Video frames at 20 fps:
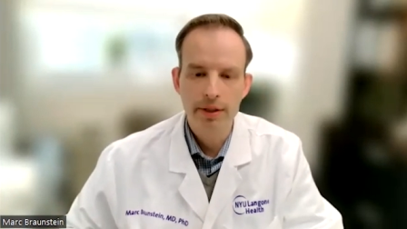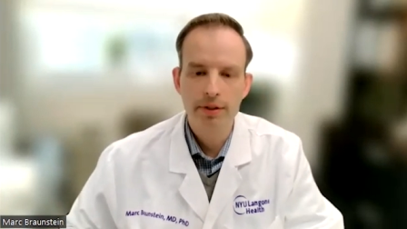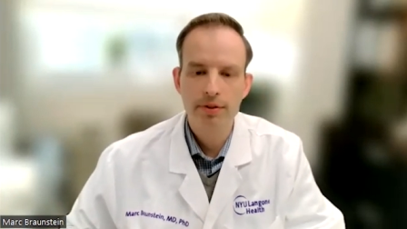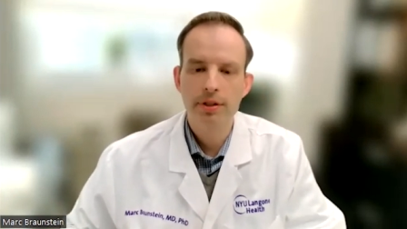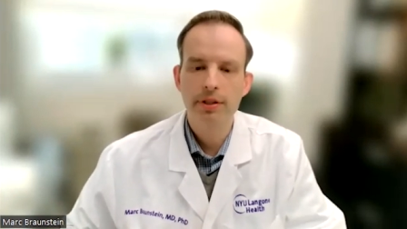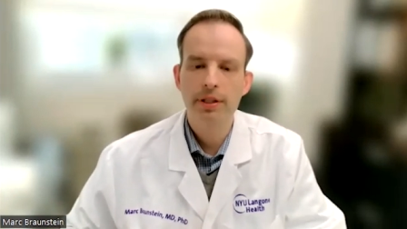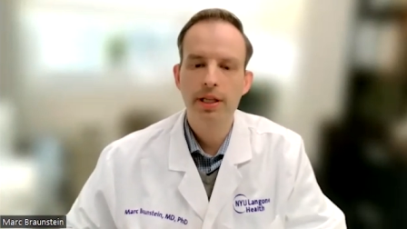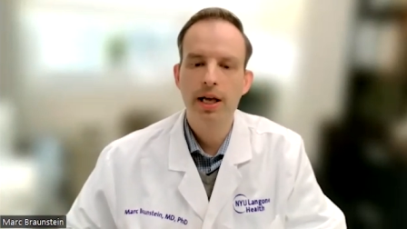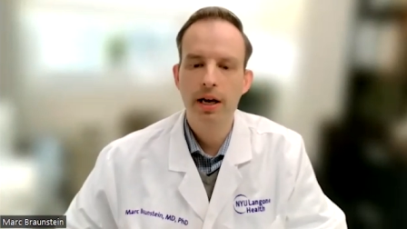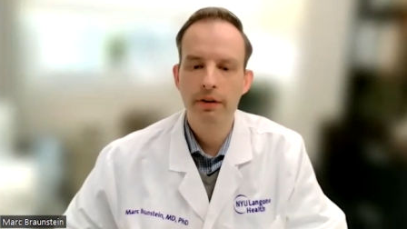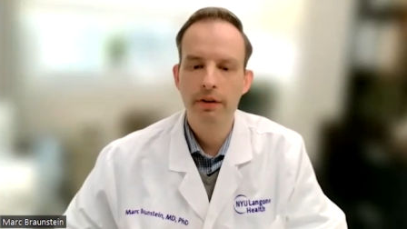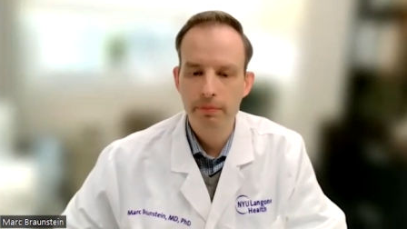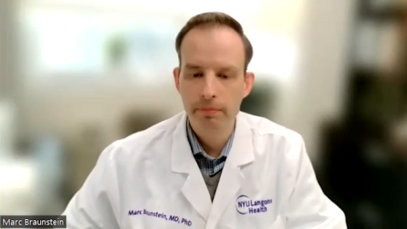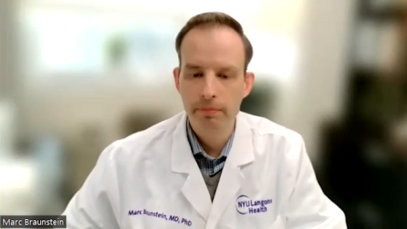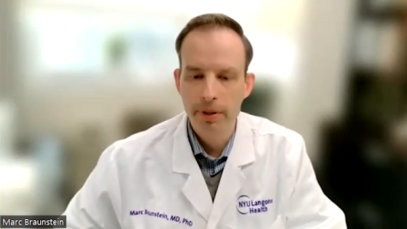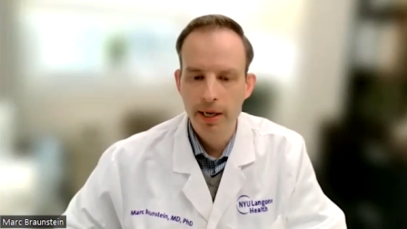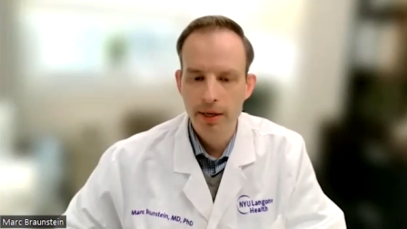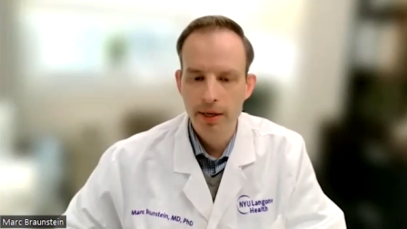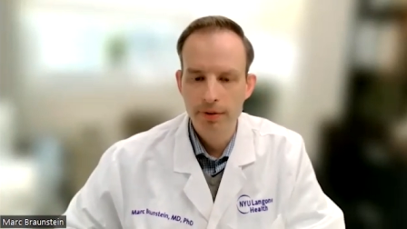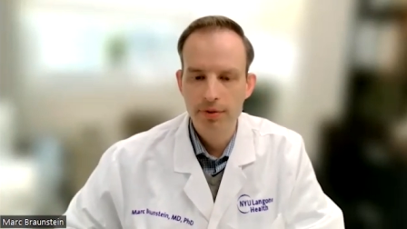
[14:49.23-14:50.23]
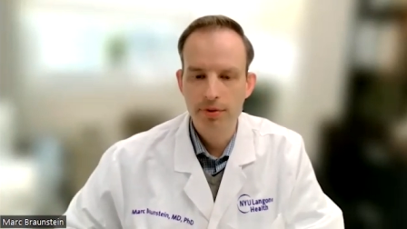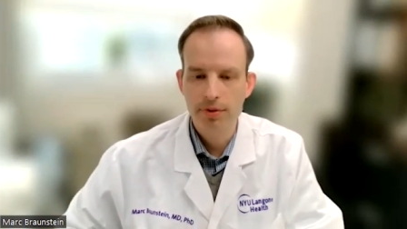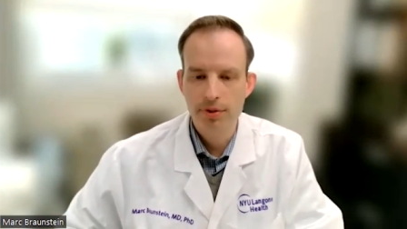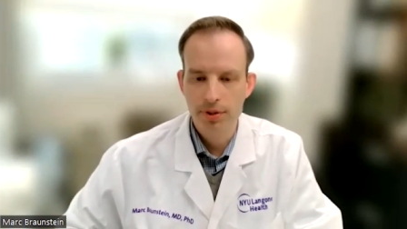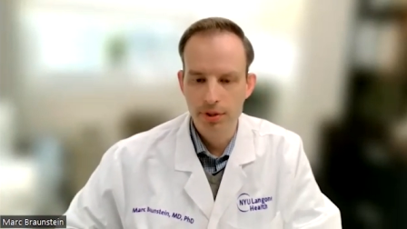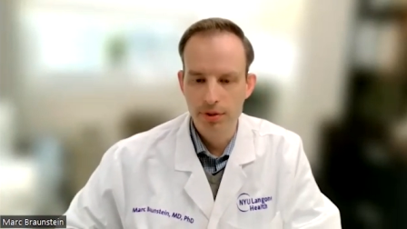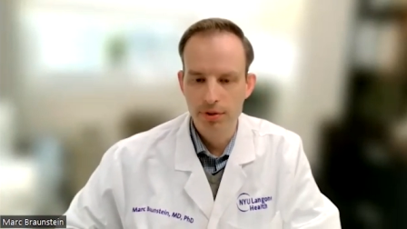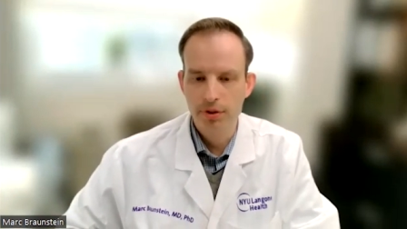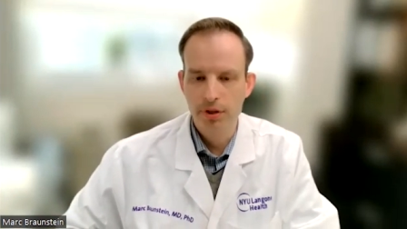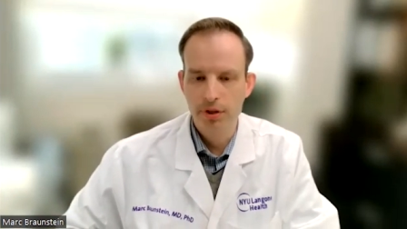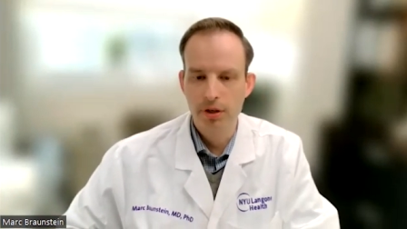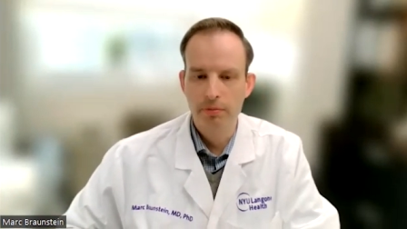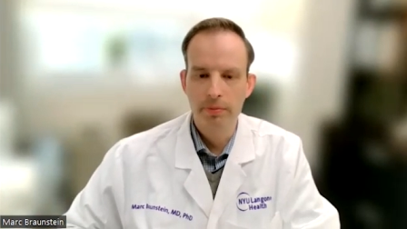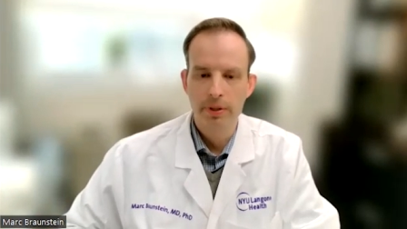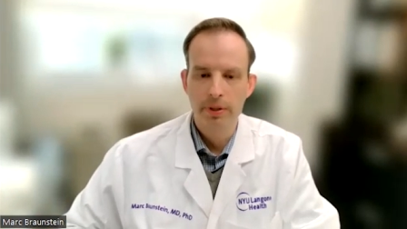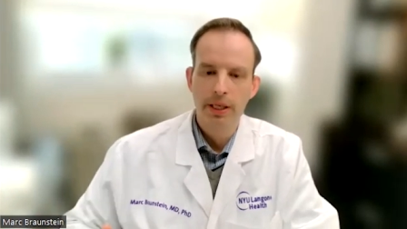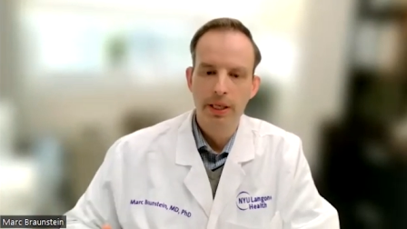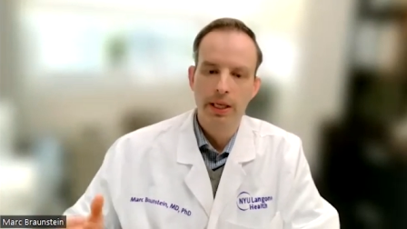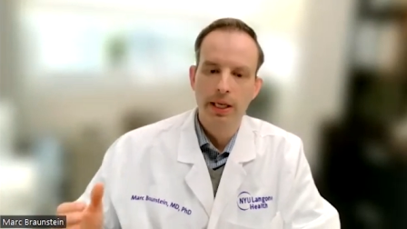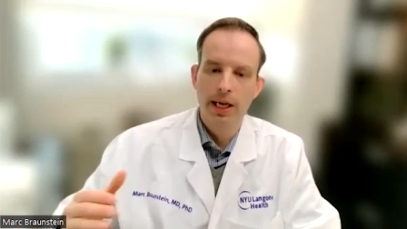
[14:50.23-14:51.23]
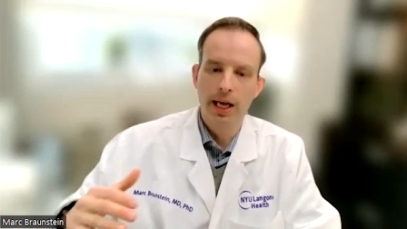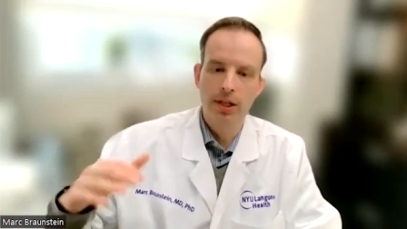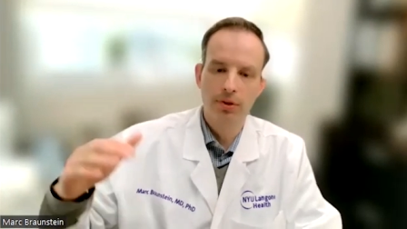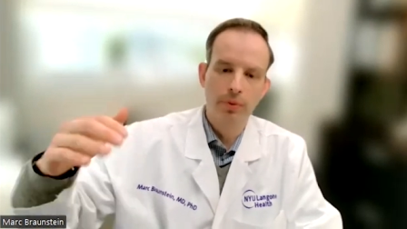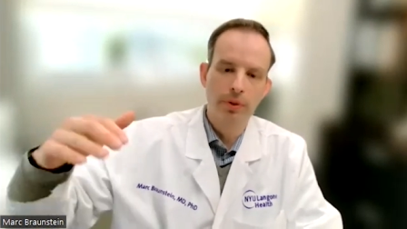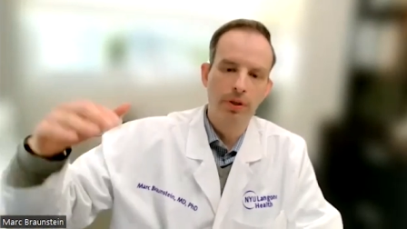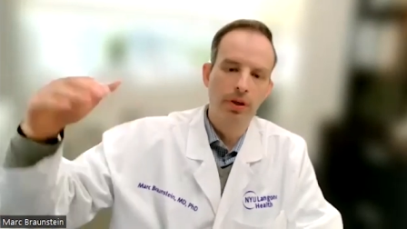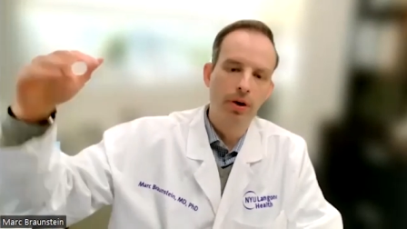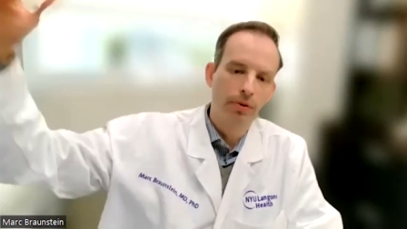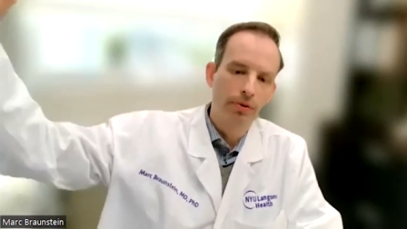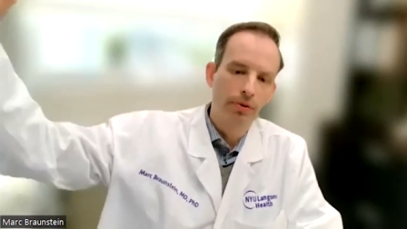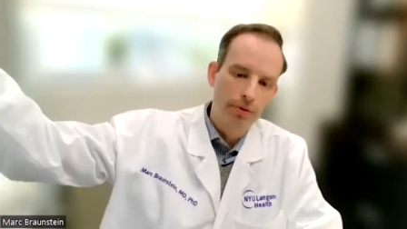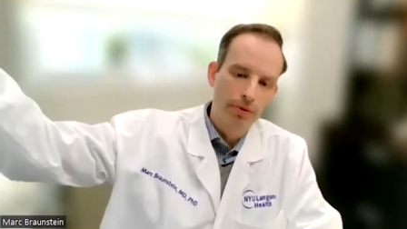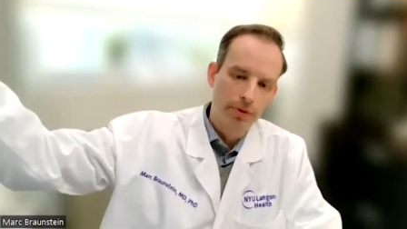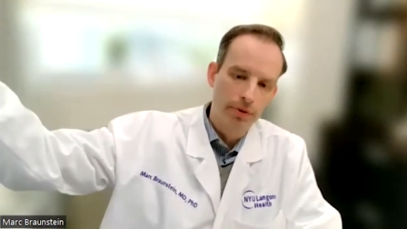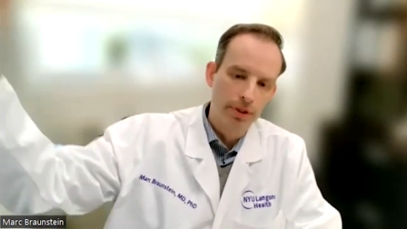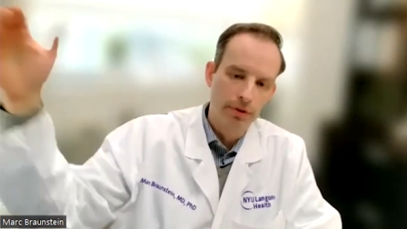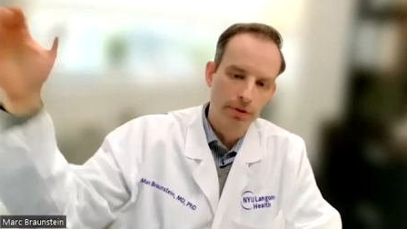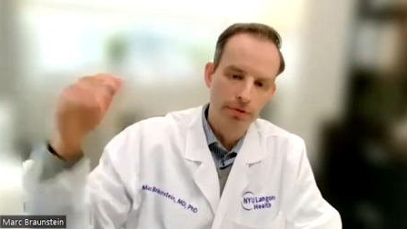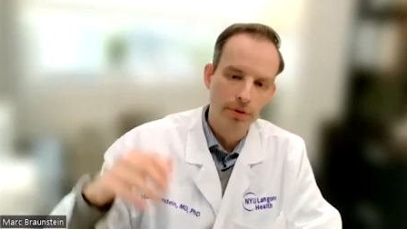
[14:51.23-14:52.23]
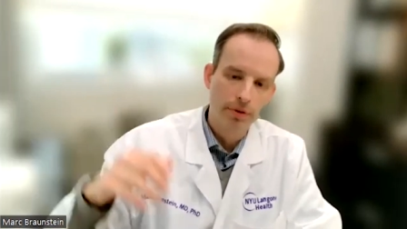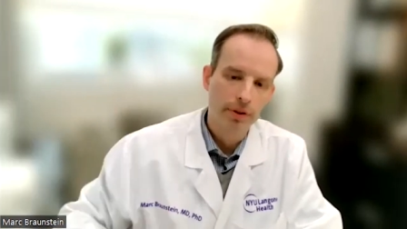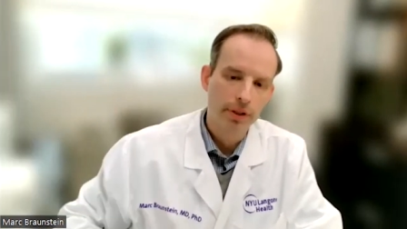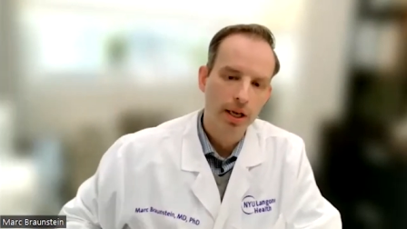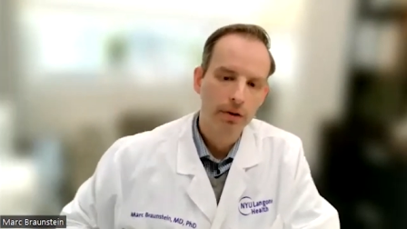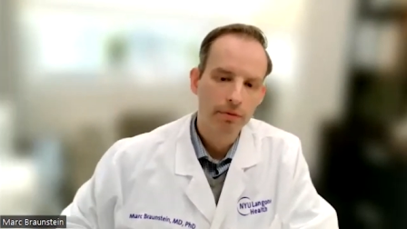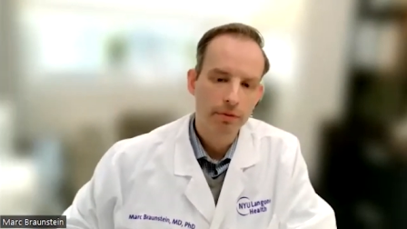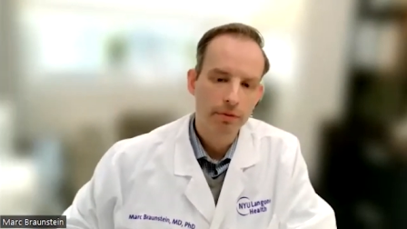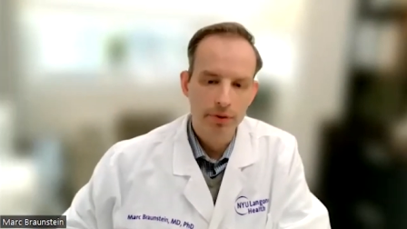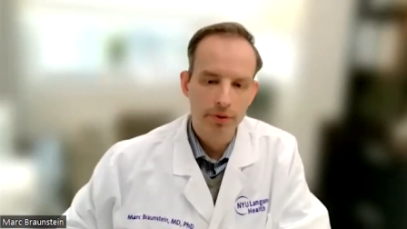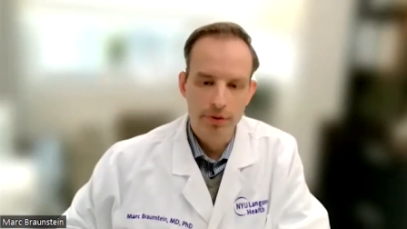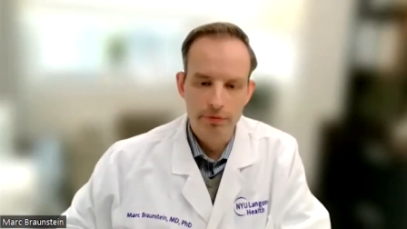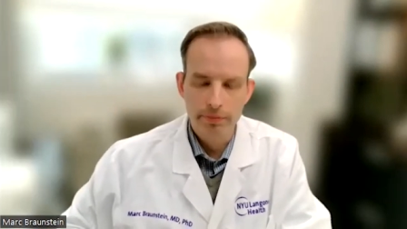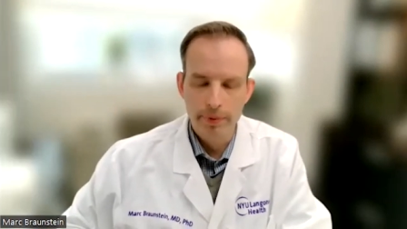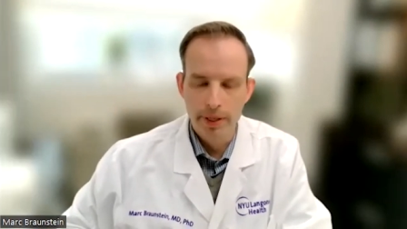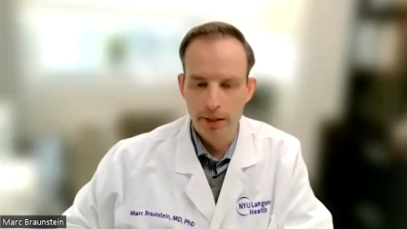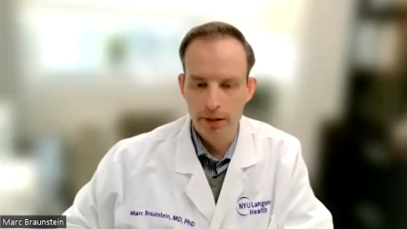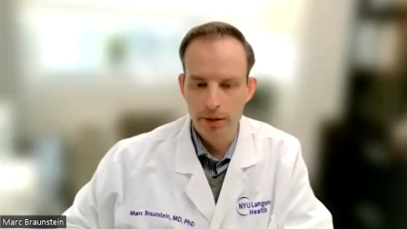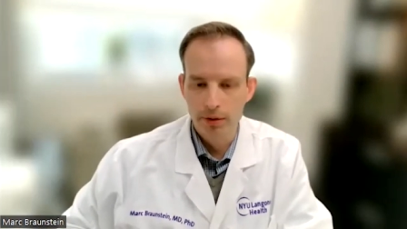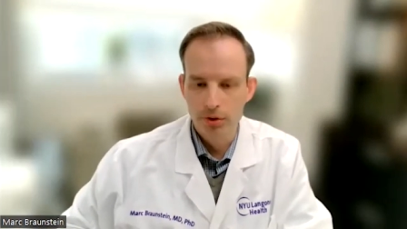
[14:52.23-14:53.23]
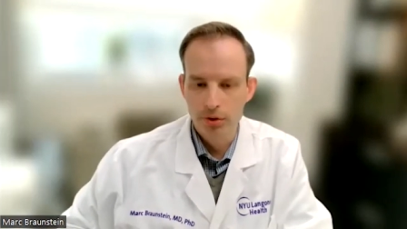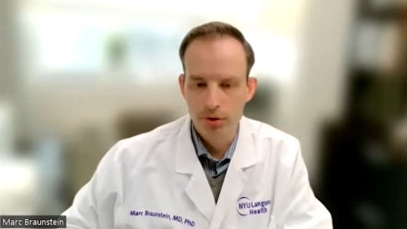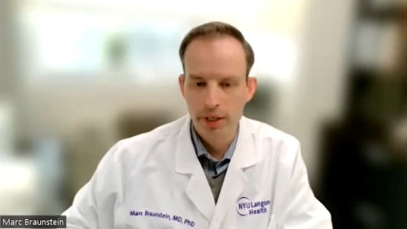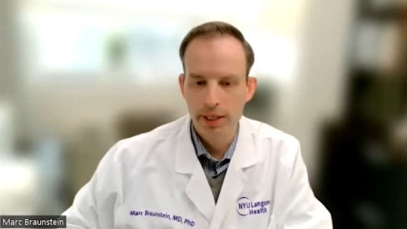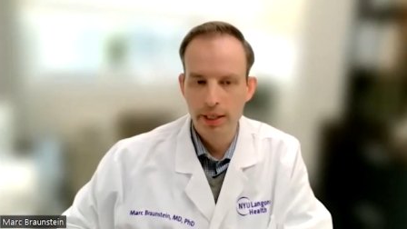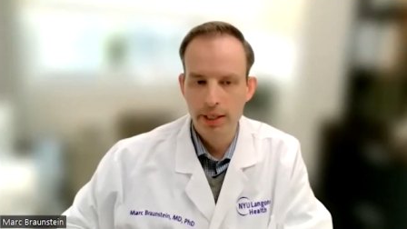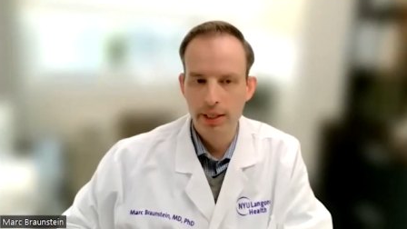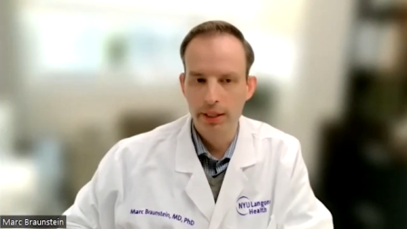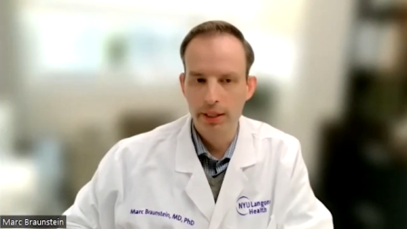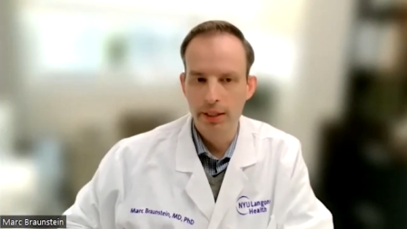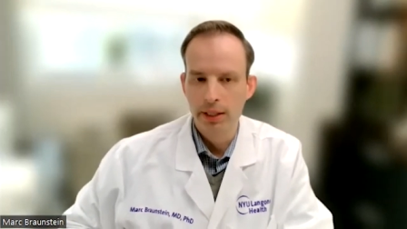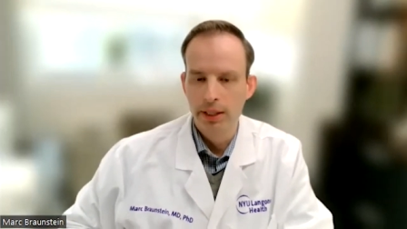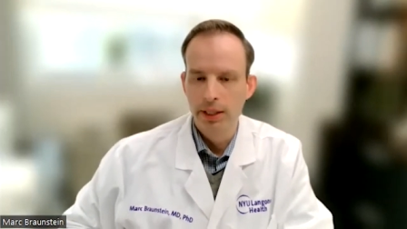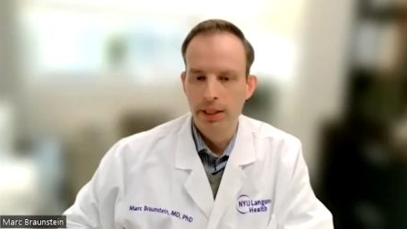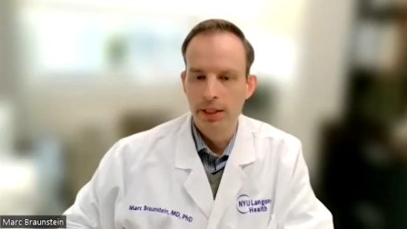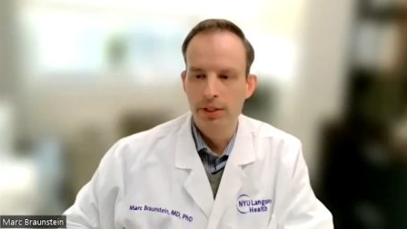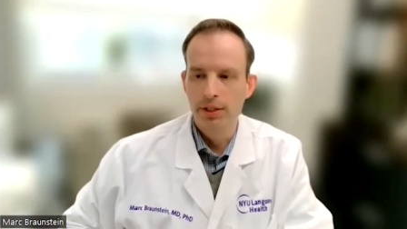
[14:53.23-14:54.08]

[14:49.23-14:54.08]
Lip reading: There's a lot of imposter syndrome as we go through the different levels of medical training,